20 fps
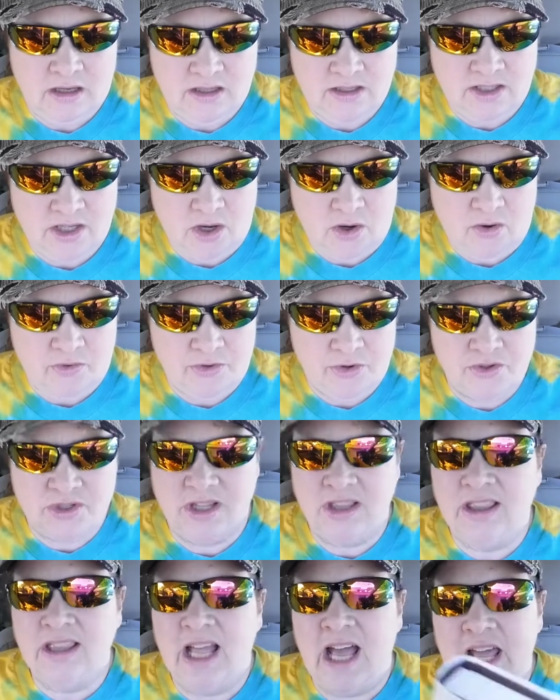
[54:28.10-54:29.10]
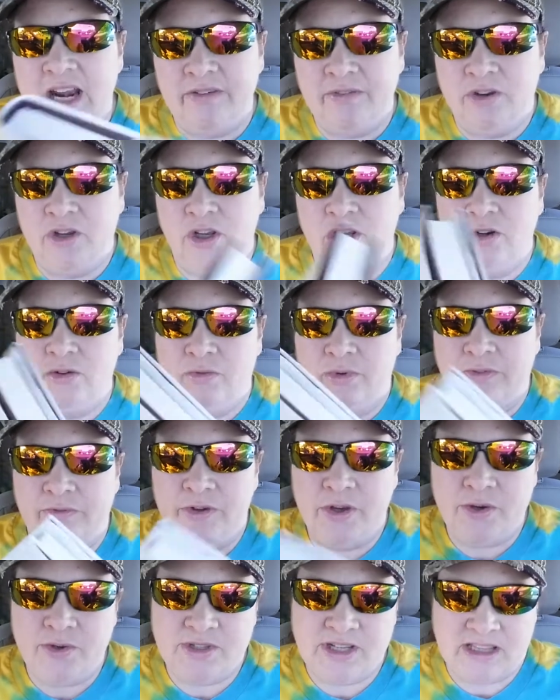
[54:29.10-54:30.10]
So there's a lot of good
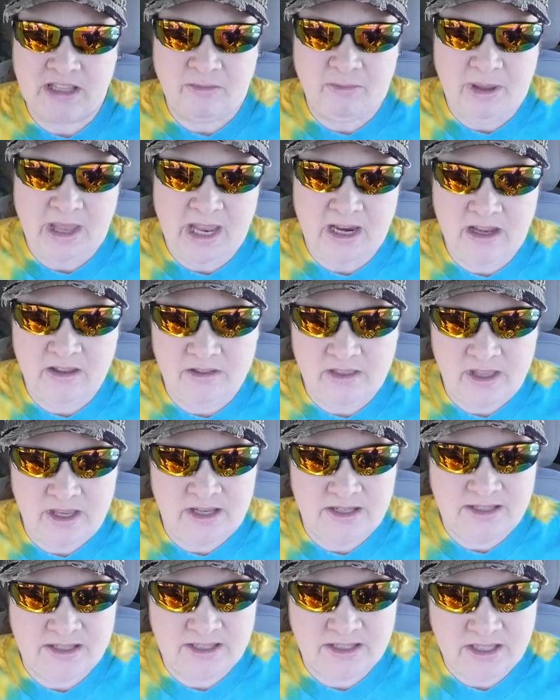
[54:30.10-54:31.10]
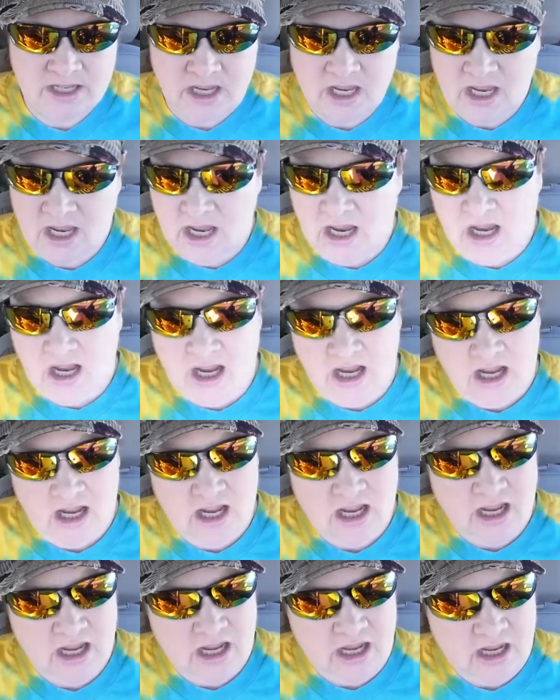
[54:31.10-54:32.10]
reviews on the back of this.
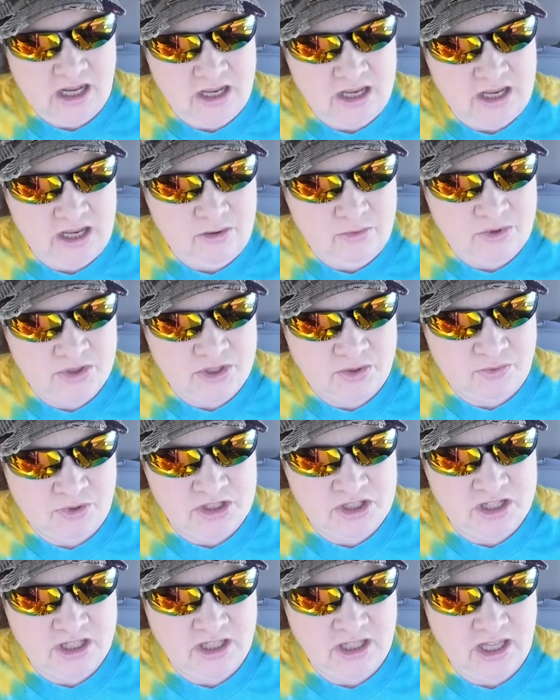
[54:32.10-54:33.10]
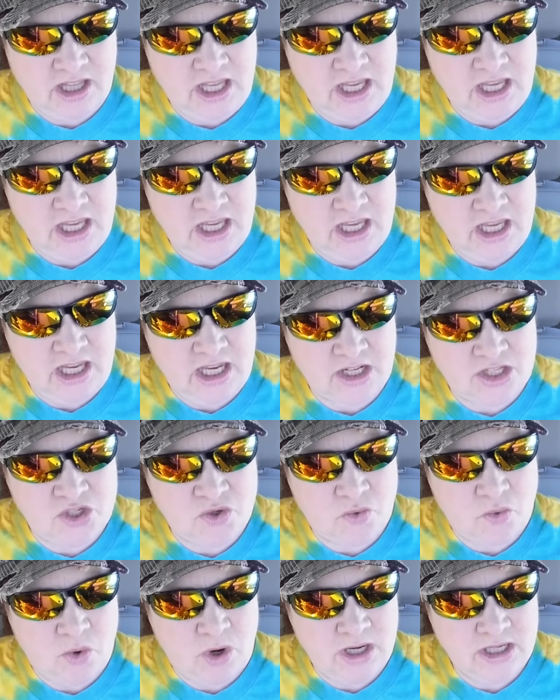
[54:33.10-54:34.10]
Uh, it was originally
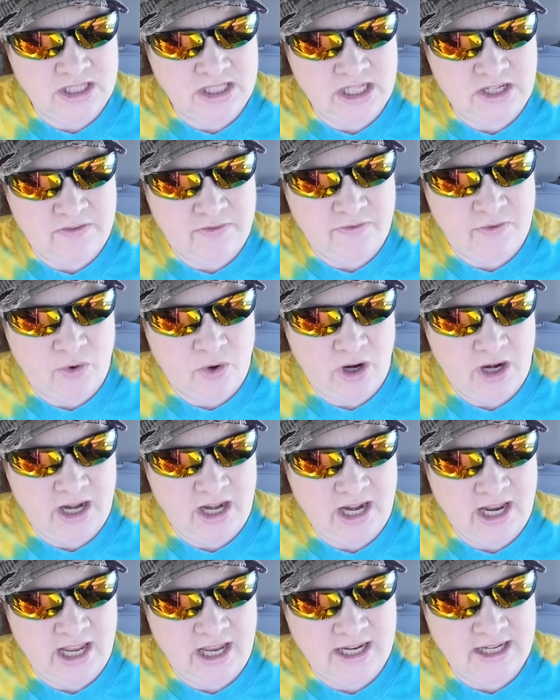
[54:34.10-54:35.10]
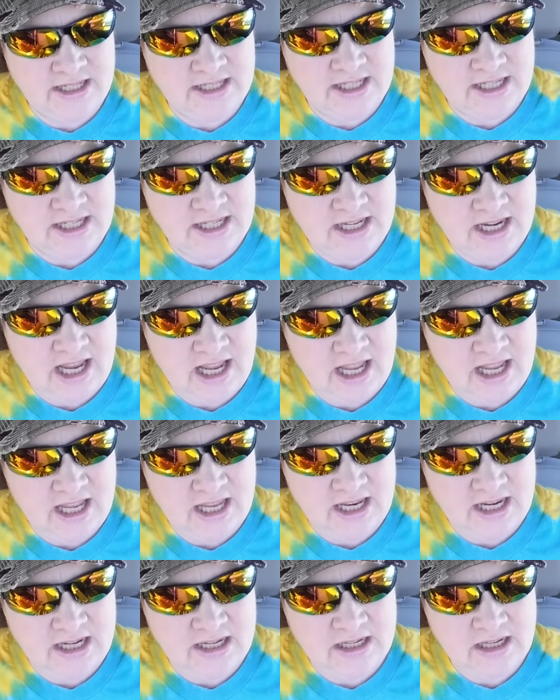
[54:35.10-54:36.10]

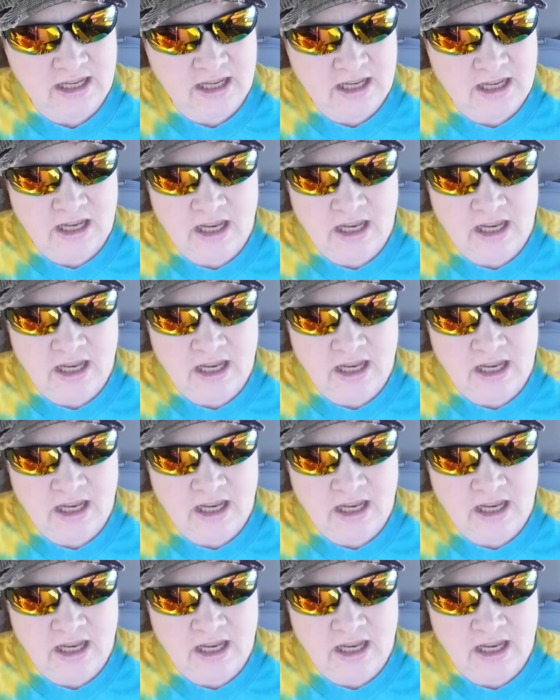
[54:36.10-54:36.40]
$24.99.